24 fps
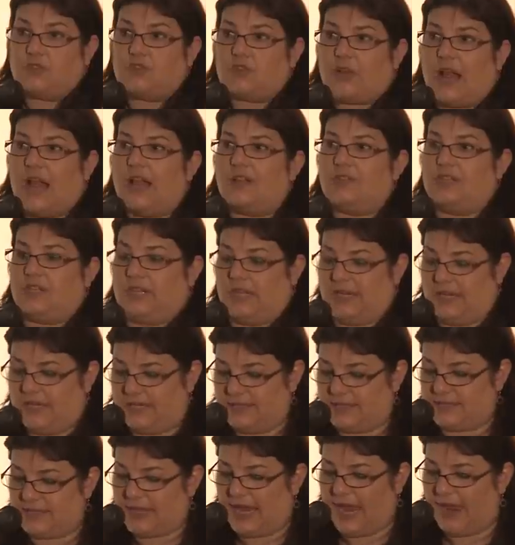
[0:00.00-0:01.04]

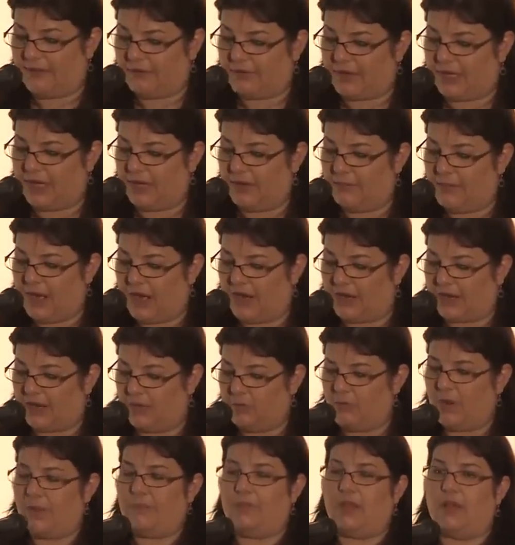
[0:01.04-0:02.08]
tragedies. African
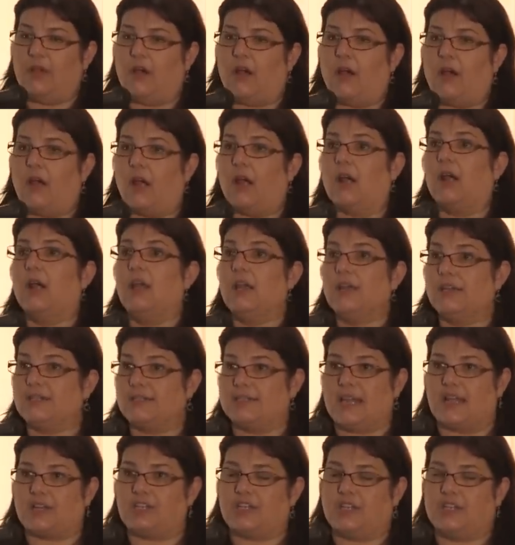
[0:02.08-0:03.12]
American women are
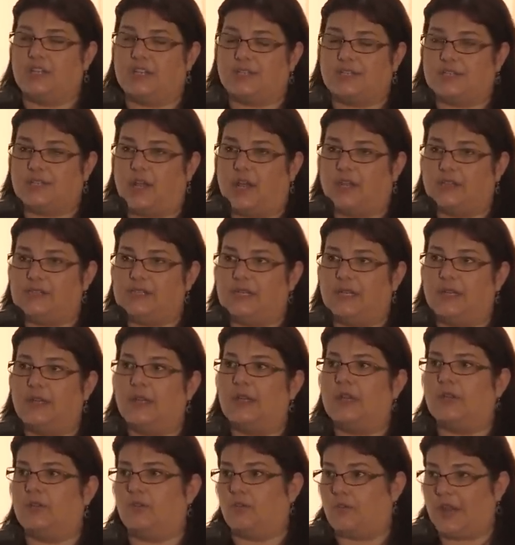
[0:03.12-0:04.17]
sexually assaulted
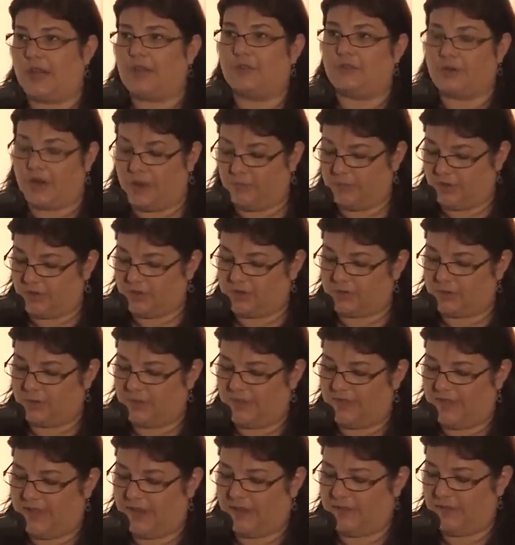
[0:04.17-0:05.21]
in greater numbers, we
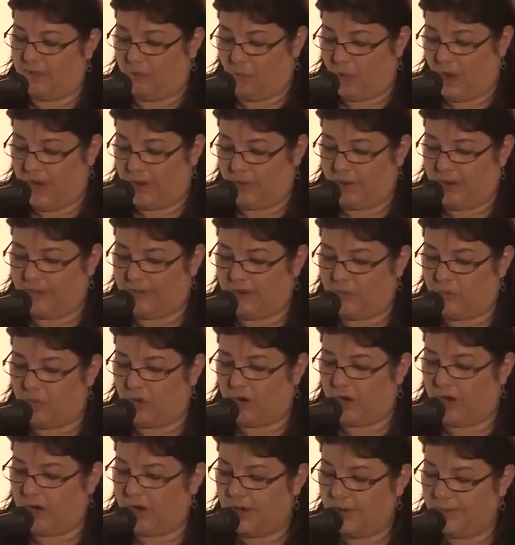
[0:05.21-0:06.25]
think, than white women
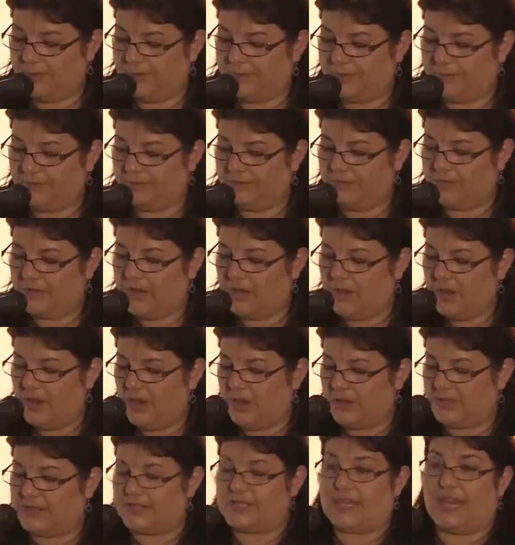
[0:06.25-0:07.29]
were.
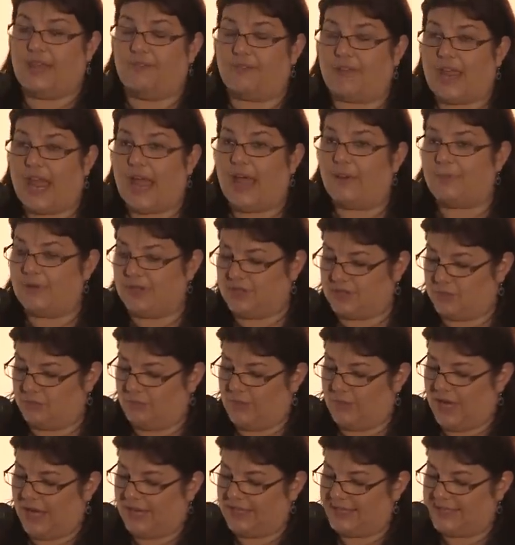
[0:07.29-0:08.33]
Slave cabins are
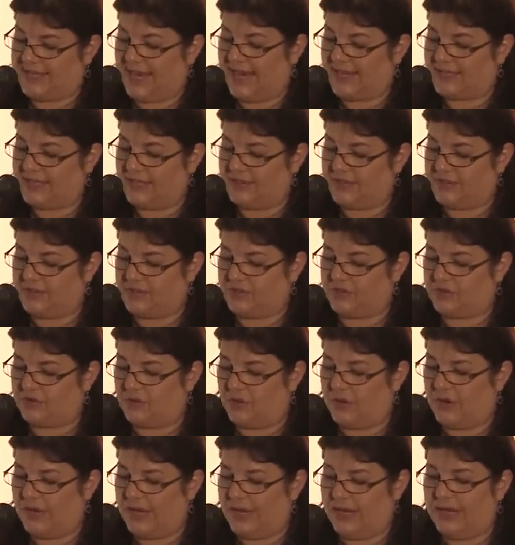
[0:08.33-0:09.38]
ransacked and
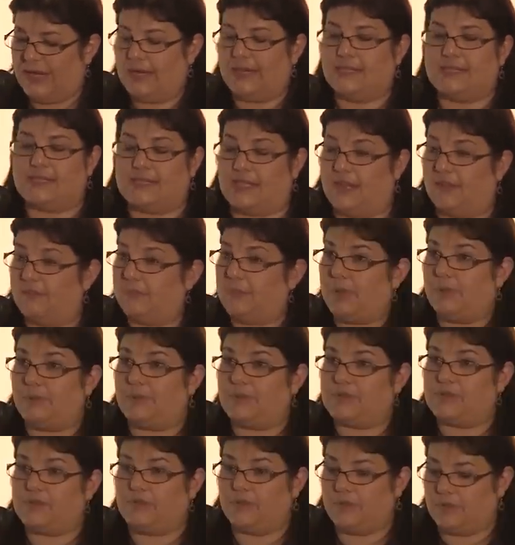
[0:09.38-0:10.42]
destroyed. Enslaved
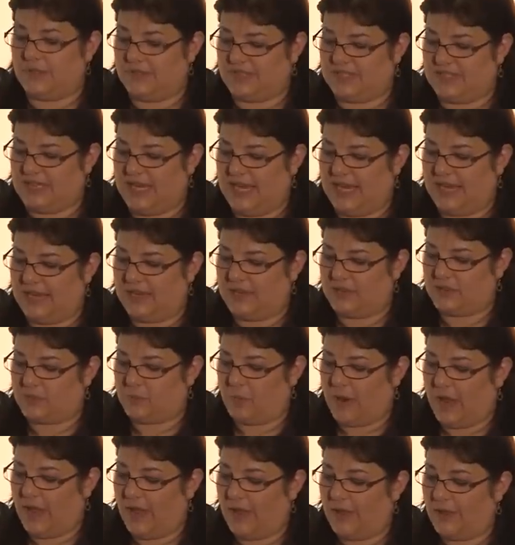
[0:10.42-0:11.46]
people's food is taken as
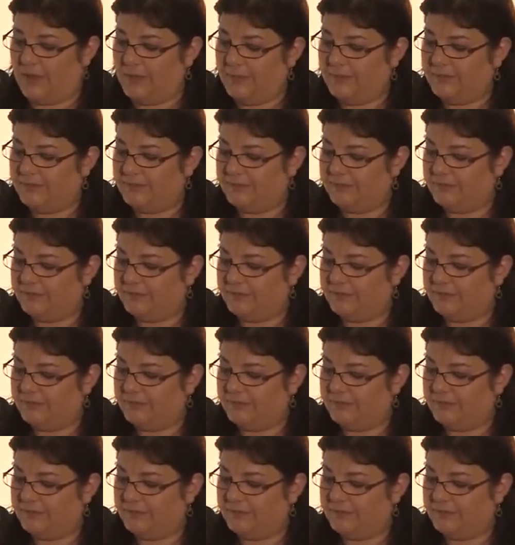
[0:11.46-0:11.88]
well.